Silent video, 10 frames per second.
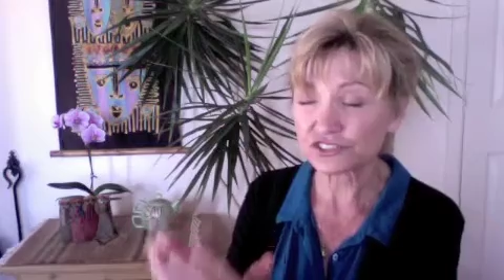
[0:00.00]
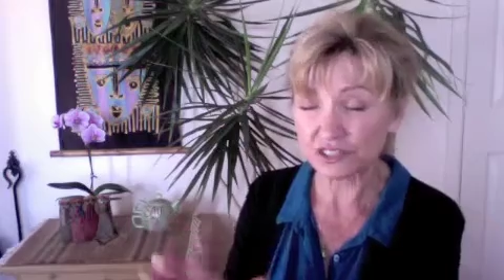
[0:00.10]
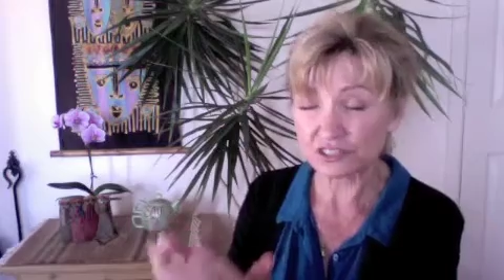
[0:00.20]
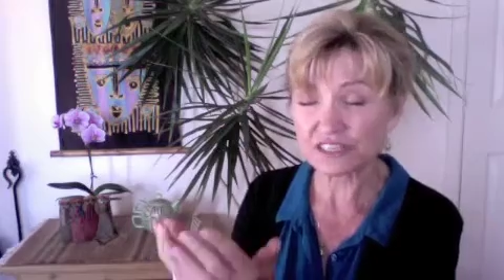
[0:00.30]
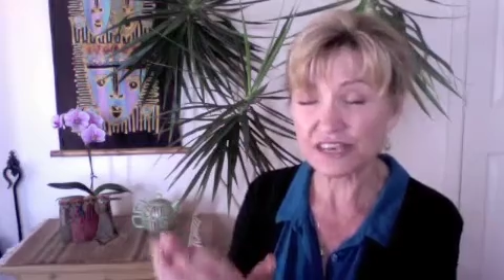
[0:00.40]

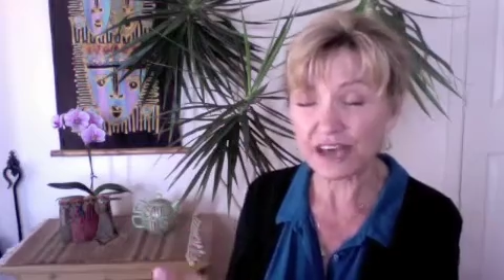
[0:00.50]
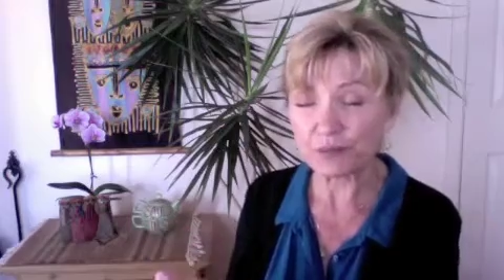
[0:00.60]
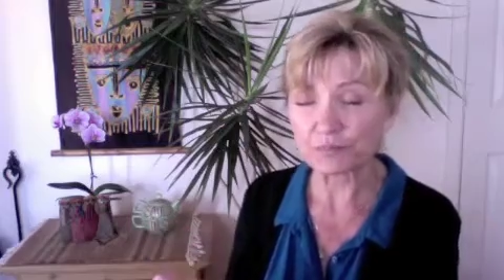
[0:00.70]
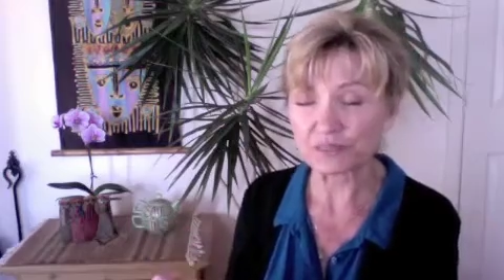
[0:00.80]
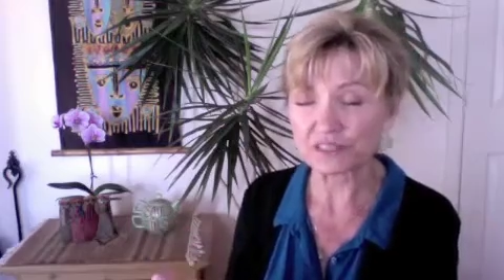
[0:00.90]
just
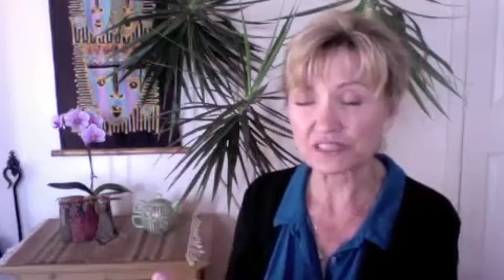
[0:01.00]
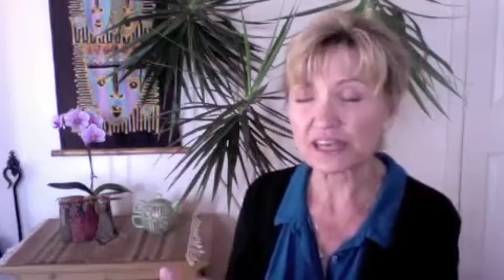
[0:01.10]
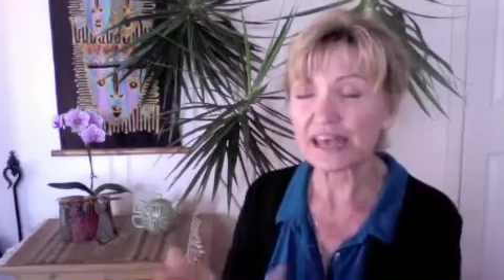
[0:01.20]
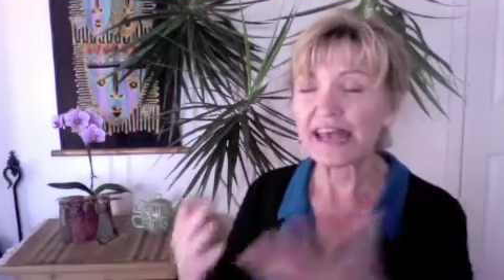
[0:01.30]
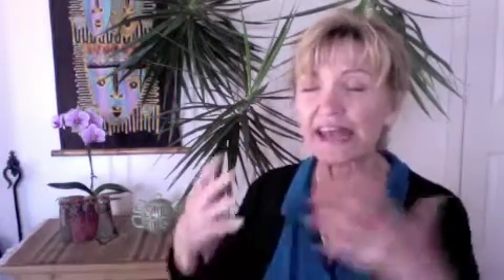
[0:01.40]
happened.
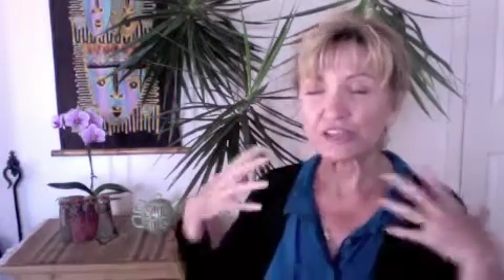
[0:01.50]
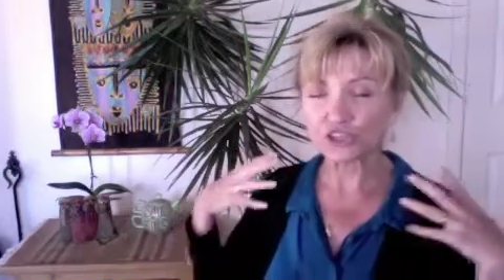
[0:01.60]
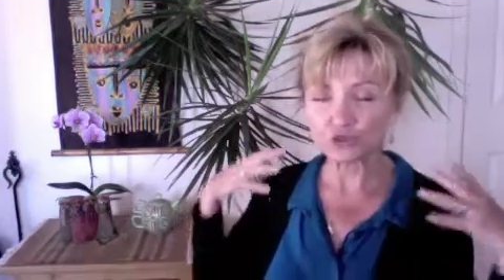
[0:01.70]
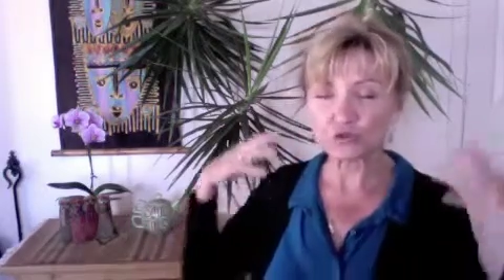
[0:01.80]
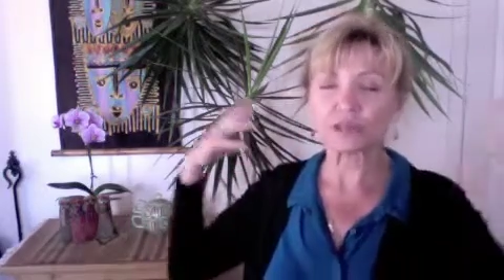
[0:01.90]
And
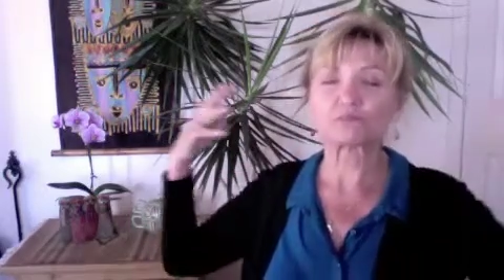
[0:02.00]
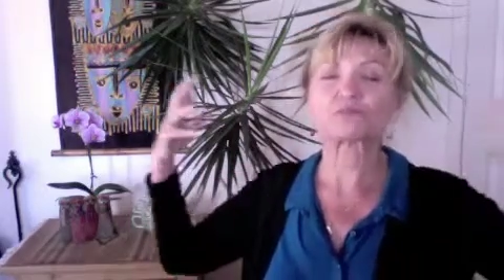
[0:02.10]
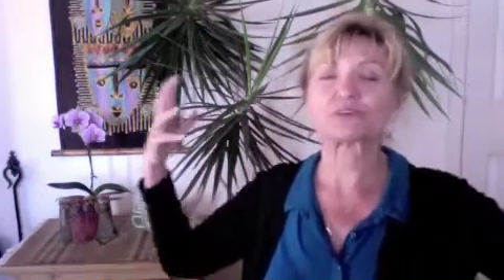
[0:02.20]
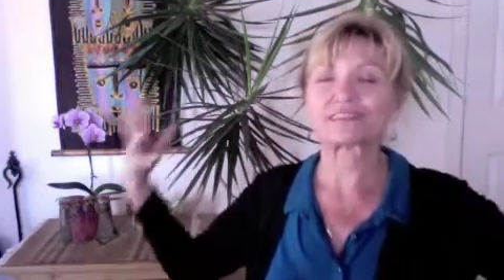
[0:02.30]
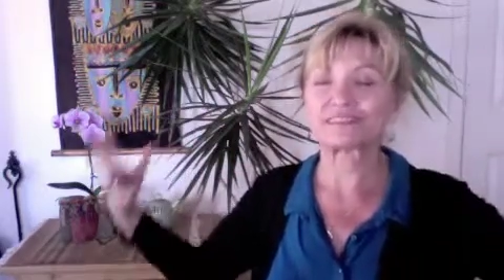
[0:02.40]
you can
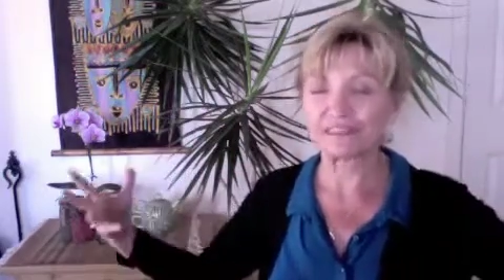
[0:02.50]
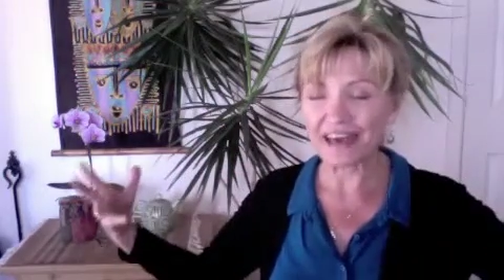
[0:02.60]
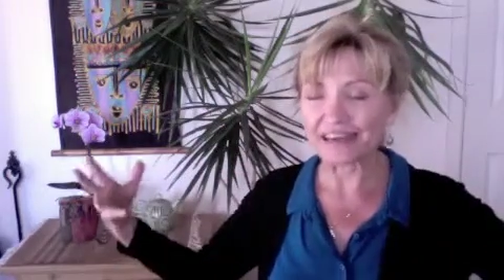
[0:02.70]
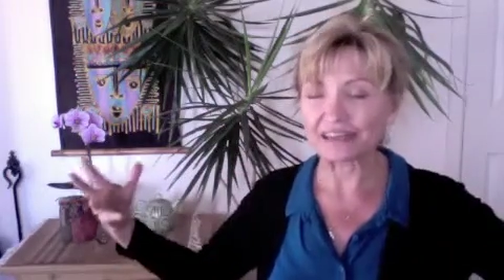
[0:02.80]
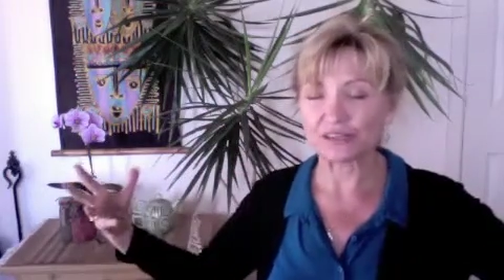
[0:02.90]
bring
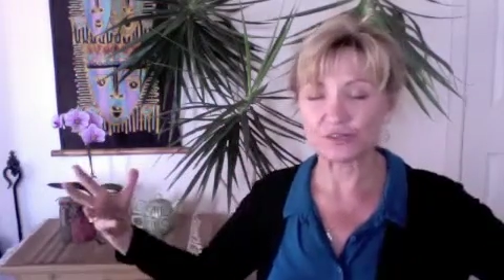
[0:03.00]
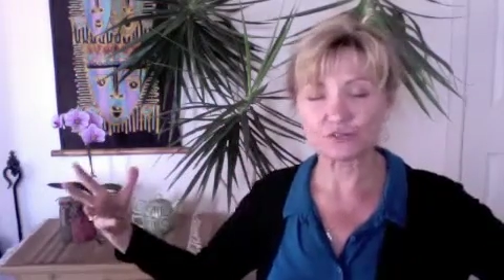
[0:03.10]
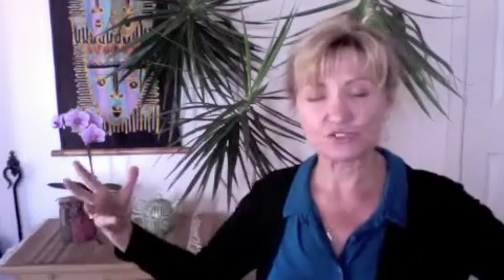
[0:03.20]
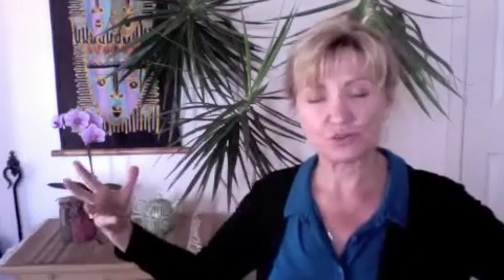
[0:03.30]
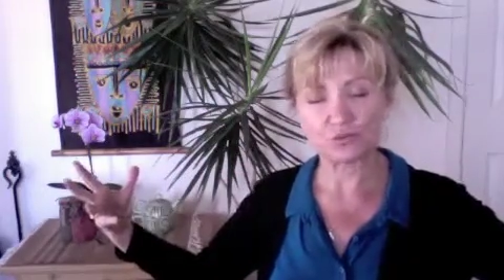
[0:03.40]
that
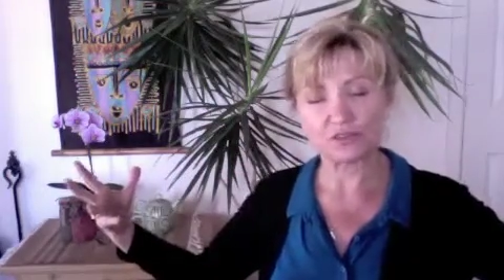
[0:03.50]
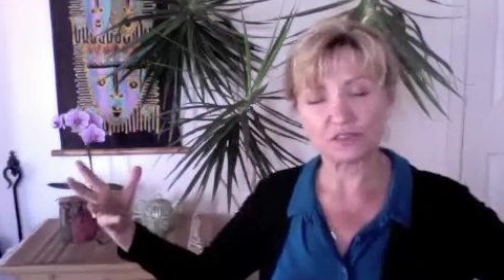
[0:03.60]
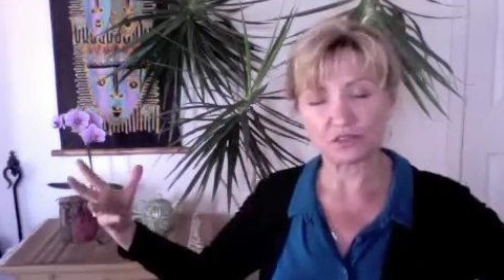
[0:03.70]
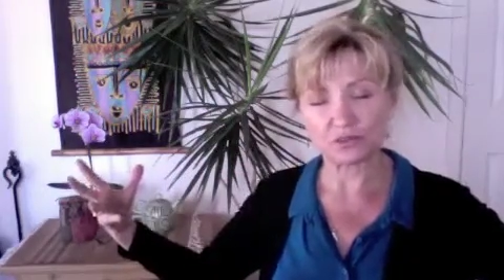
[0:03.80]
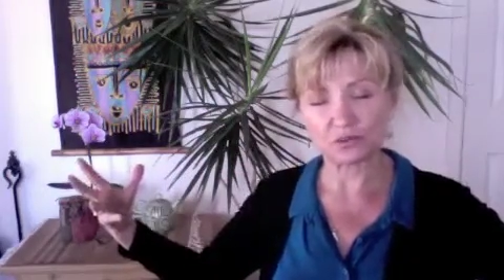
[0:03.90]
energy with
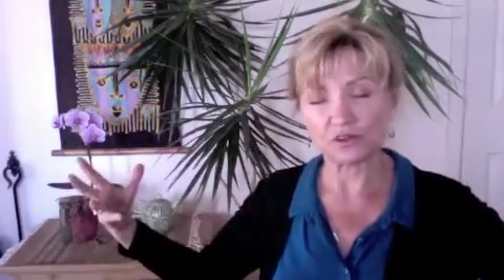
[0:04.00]
you.